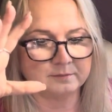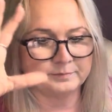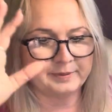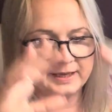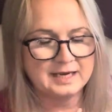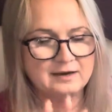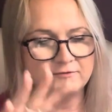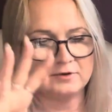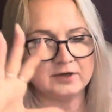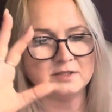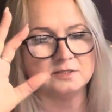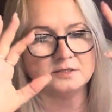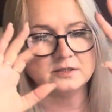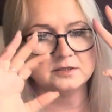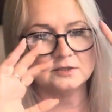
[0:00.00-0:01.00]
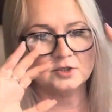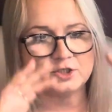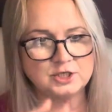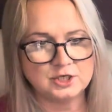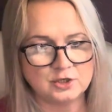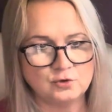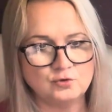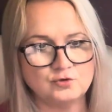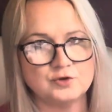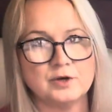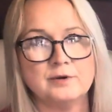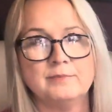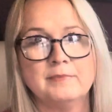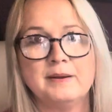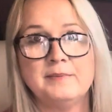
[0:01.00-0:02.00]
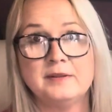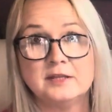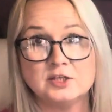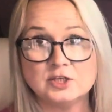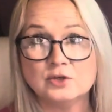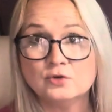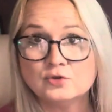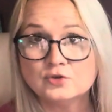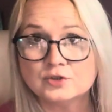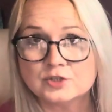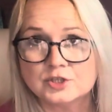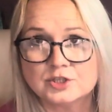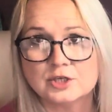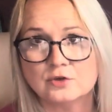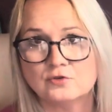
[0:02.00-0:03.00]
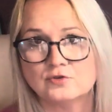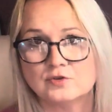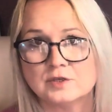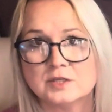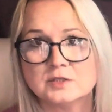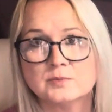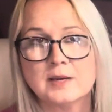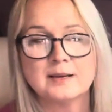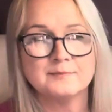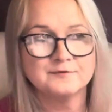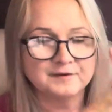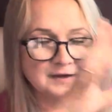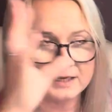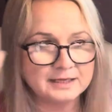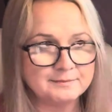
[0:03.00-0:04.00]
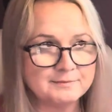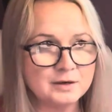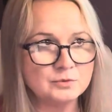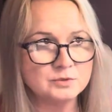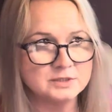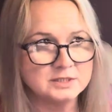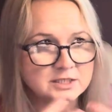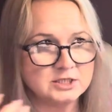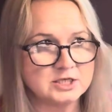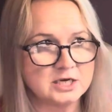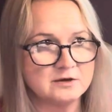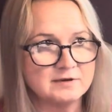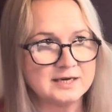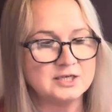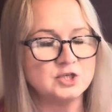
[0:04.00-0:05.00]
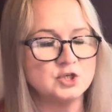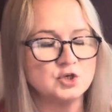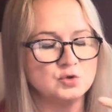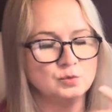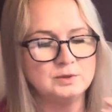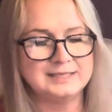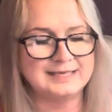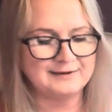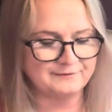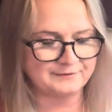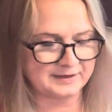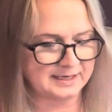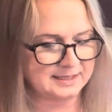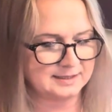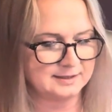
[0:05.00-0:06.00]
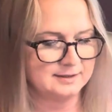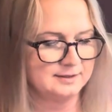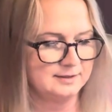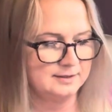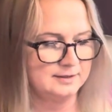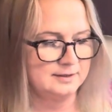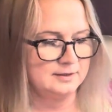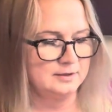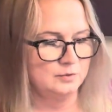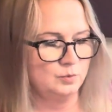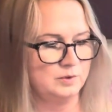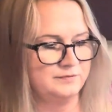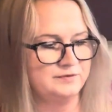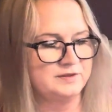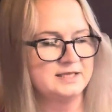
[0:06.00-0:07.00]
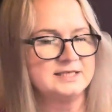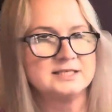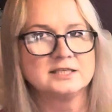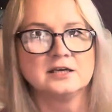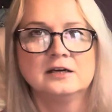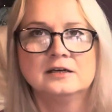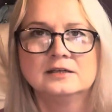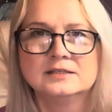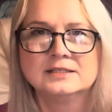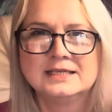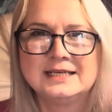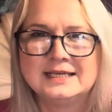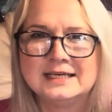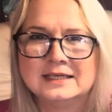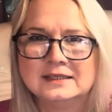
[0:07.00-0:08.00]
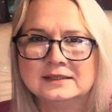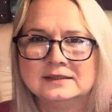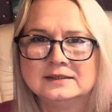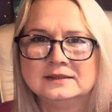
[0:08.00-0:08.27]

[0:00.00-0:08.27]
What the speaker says: parents, children, maybe the children's children as well. I'm feeling multi-generational living with this card here.